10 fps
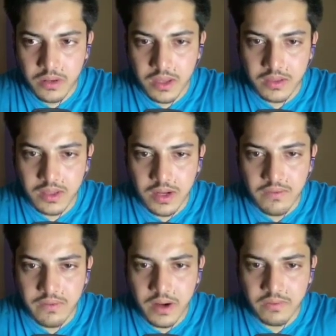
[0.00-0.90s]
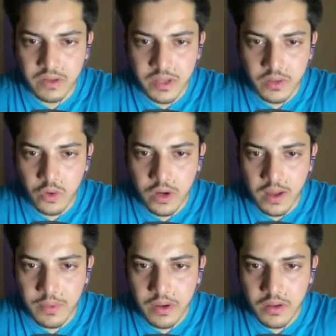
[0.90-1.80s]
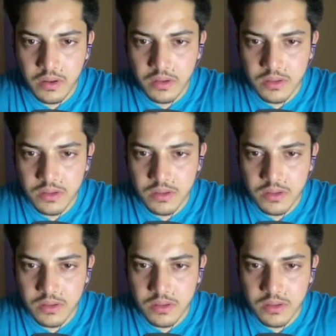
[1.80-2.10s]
And then after that, what happened?